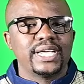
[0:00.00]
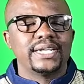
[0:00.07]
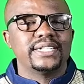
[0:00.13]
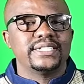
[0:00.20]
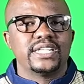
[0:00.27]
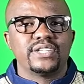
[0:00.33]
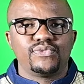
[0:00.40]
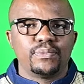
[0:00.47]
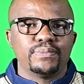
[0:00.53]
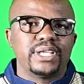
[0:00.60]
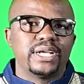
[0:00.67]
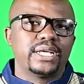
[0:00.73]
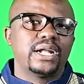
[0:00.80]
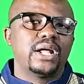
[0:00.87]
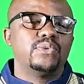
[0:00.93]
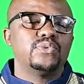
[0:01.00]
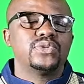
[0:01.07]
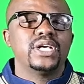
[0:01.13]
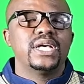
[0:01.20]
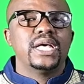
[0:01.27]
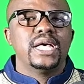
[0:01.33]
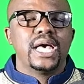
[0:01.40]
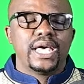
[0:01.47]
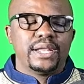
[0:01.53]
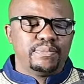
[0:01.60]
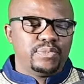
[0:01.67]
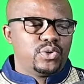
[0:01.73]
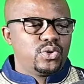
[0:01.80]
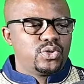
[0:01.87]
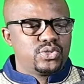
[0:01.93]
get results from the ground. And
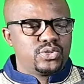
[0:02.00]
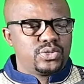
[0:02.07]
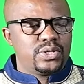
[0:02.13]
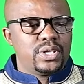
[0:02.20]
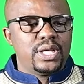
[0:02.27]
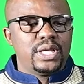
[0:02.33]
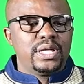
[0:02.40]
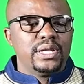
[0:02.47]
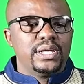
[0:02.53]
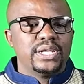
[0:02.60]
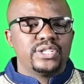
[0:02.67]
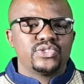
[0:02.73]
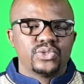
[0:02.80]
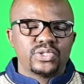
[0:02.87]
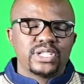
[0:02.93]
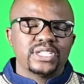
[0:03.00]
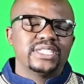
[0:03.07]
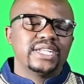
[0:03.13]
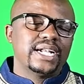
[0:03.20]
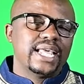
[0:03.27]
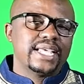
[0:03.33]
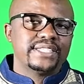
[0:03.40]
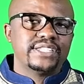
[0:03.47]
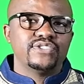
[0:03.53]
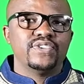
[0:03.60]
because it's not centralized, it's